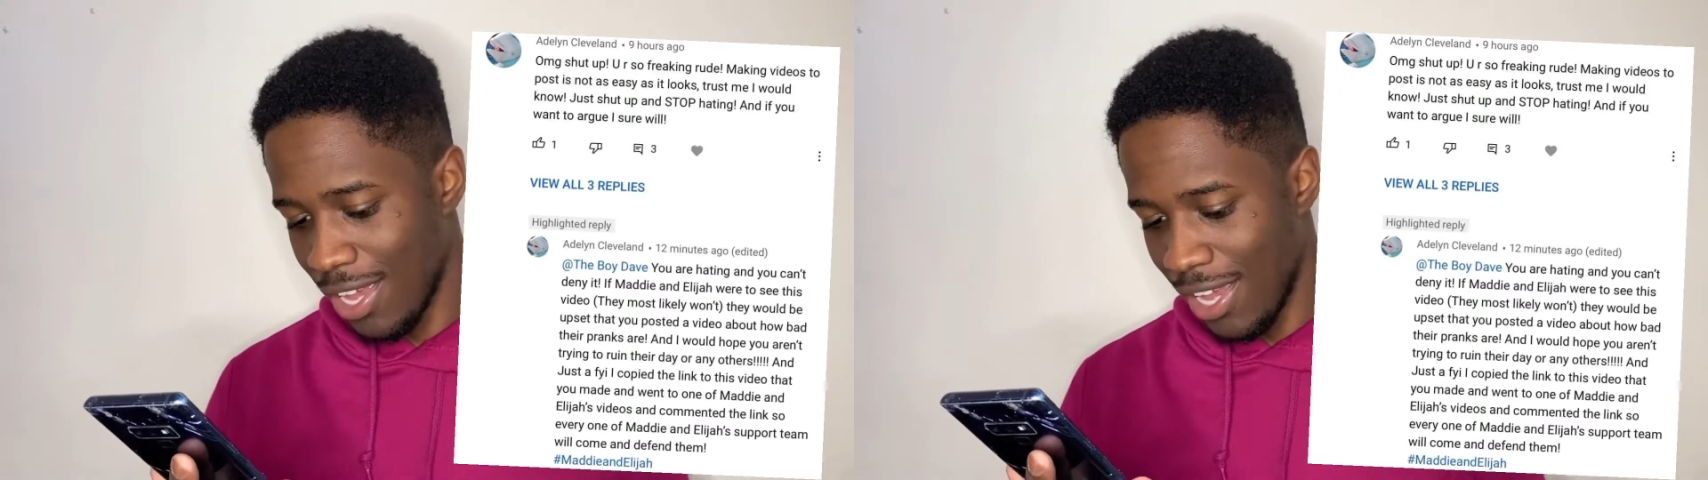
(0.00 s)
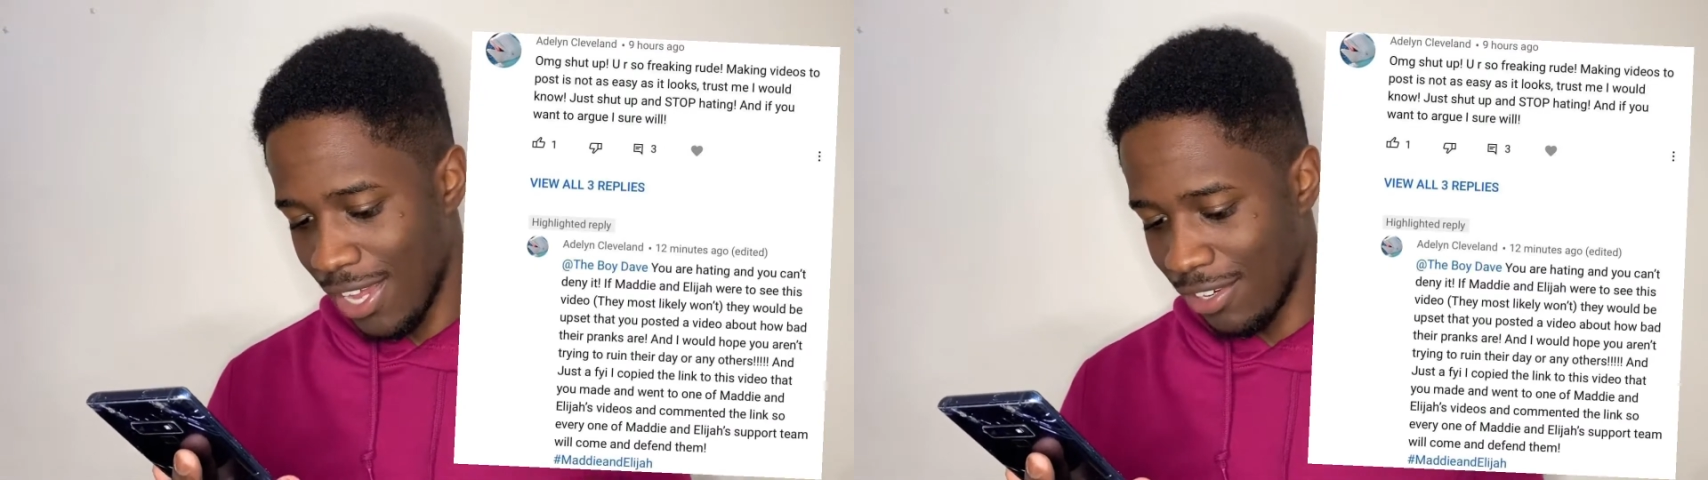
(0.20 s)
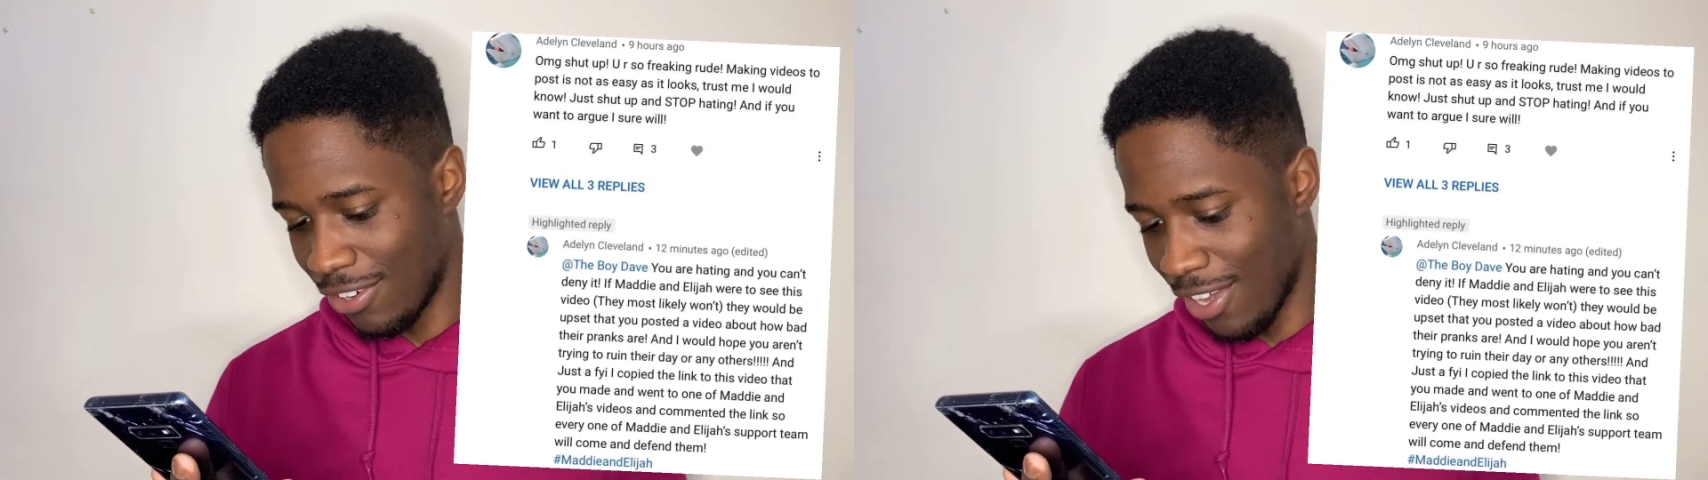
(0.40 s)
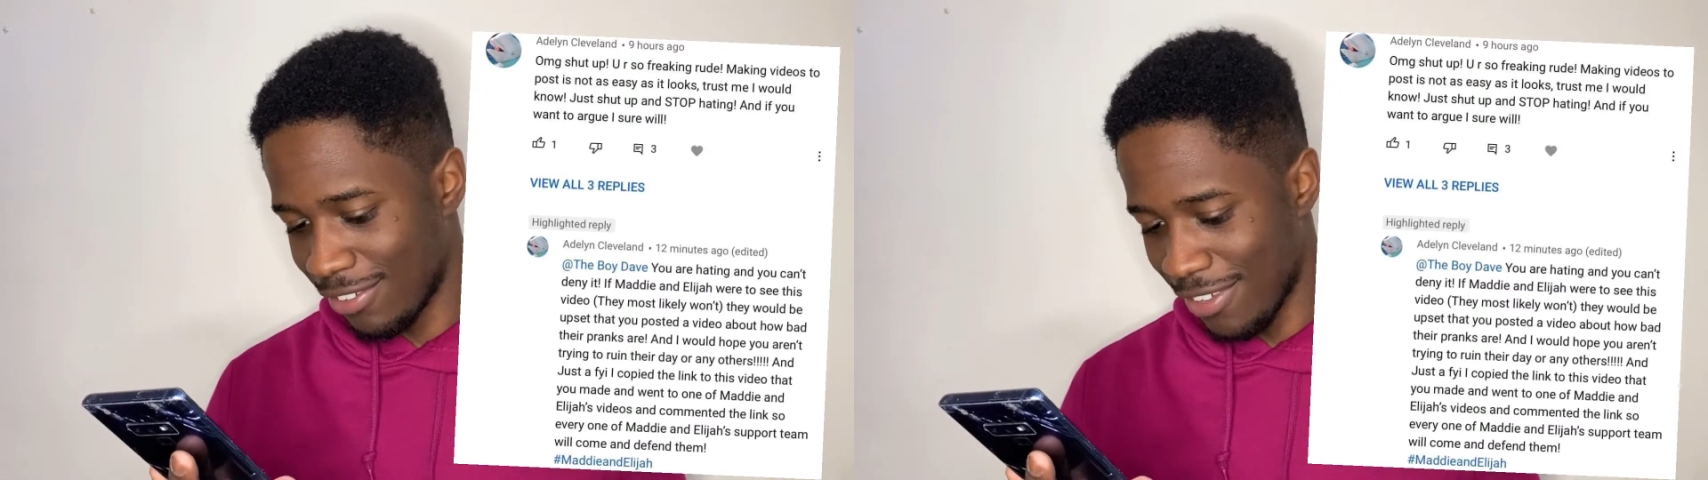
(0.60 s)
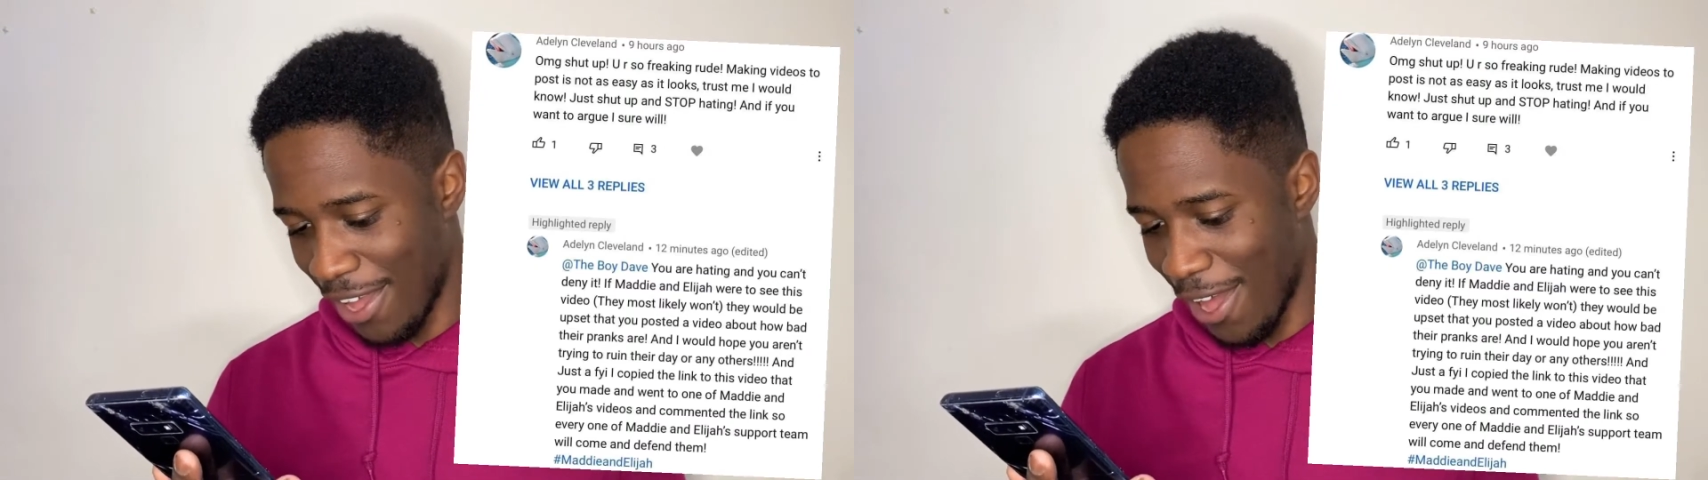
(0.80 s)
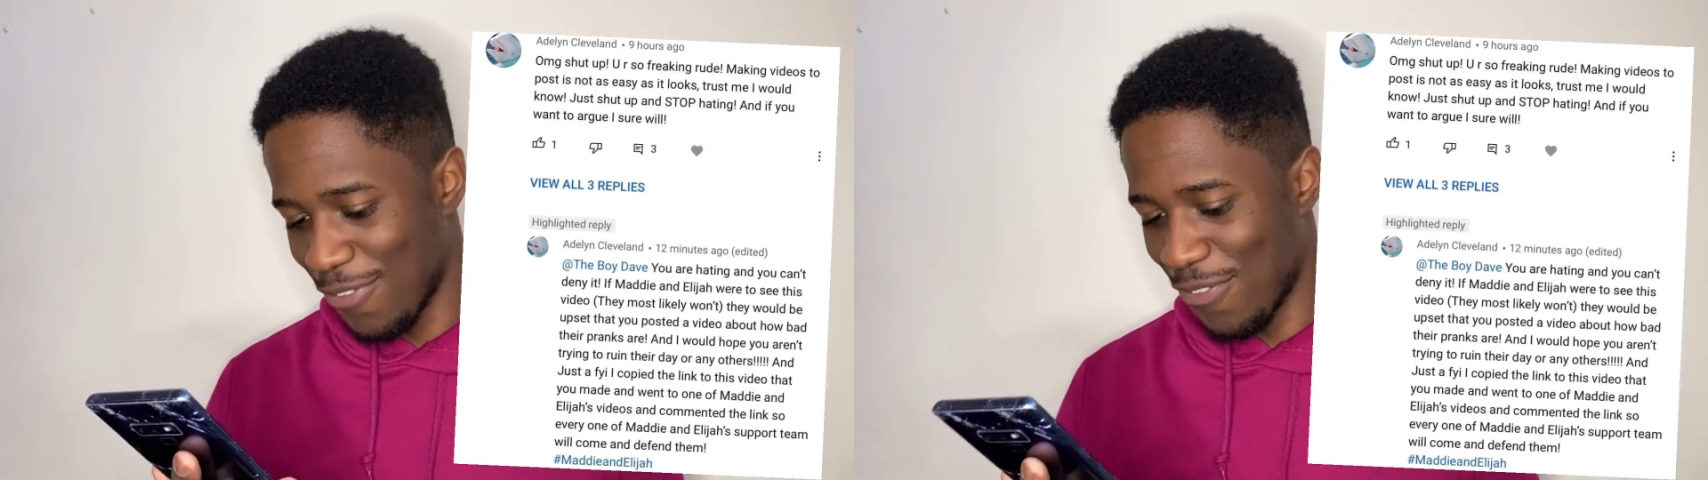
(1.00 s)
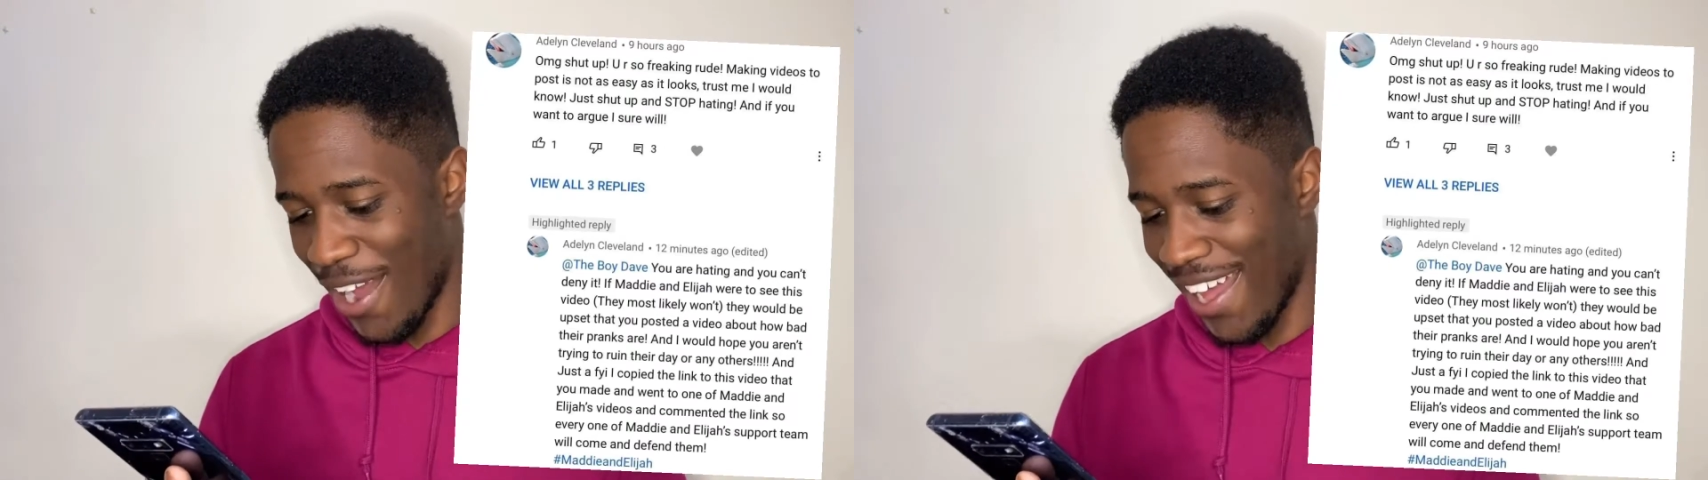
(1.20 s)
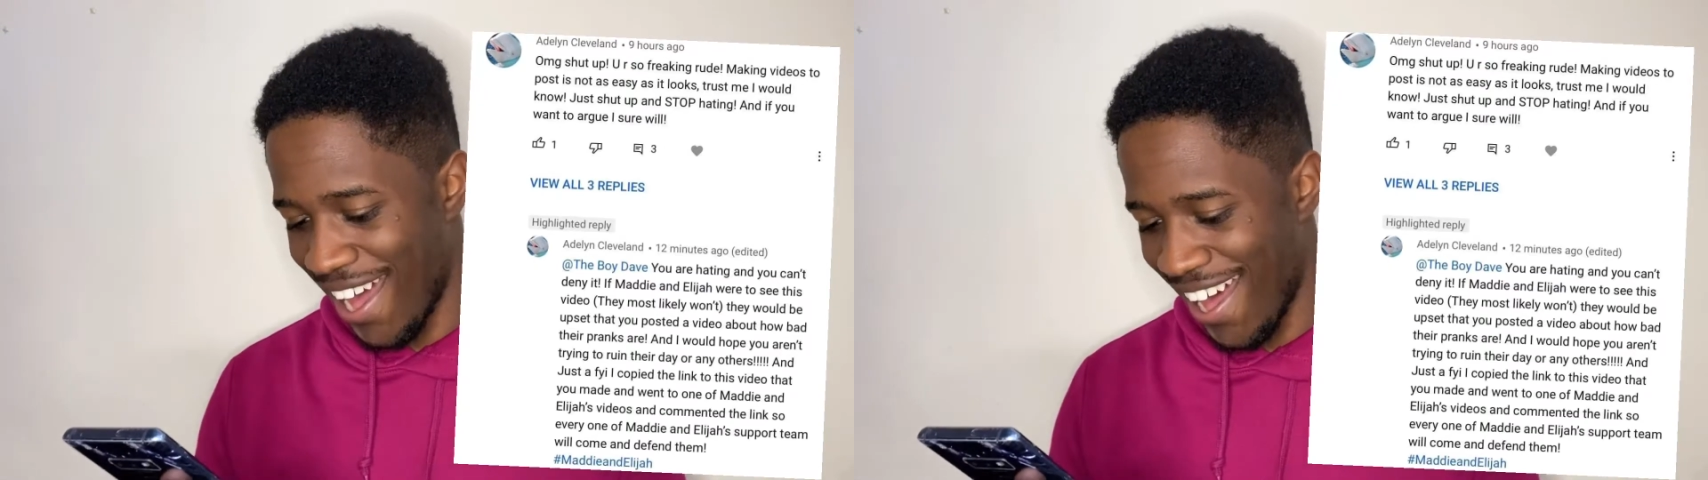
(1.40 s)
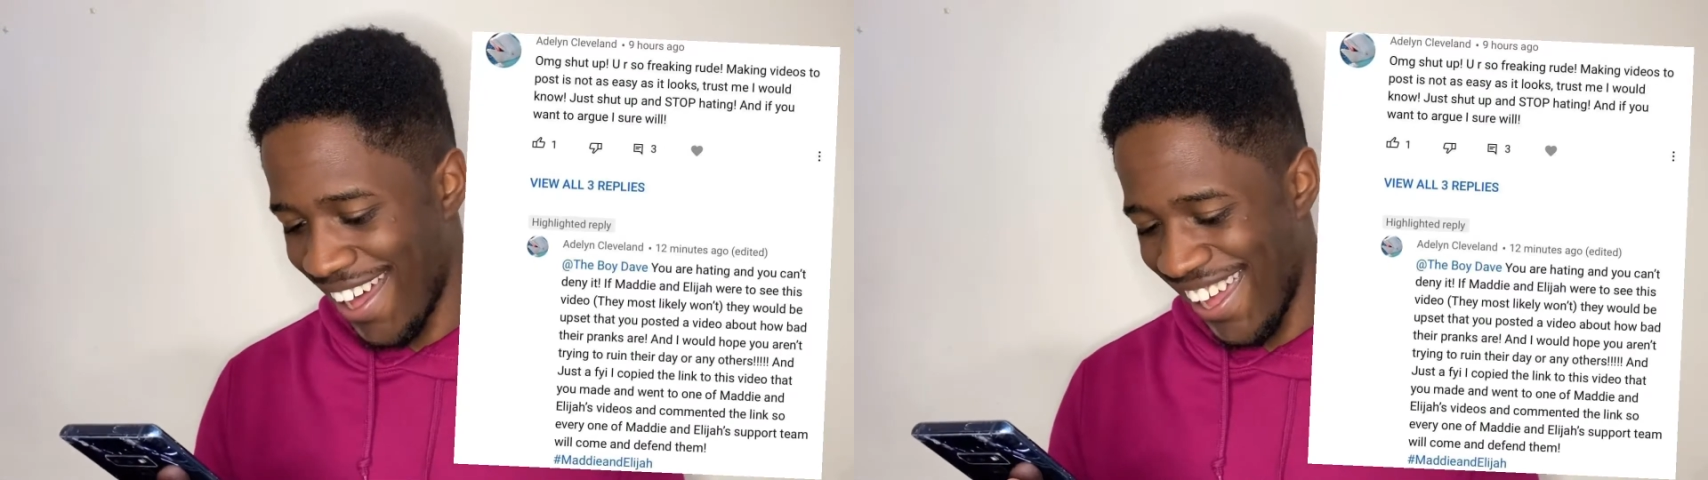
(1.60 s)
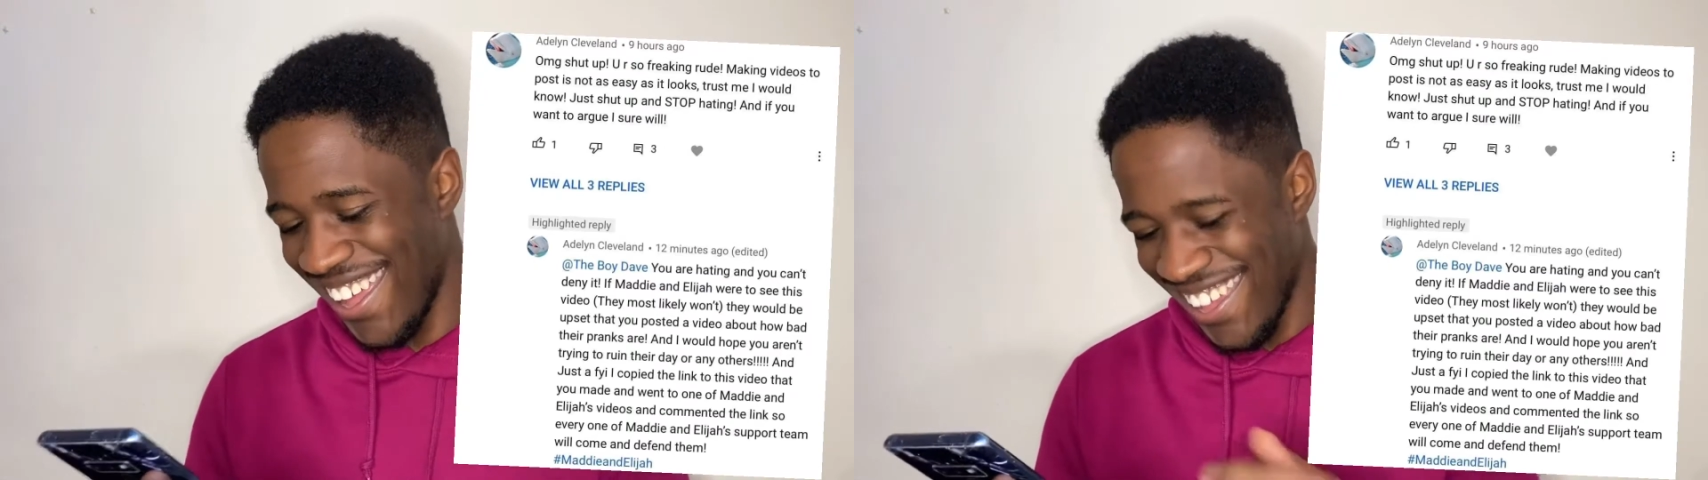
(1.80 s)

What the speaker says: And just a FYI,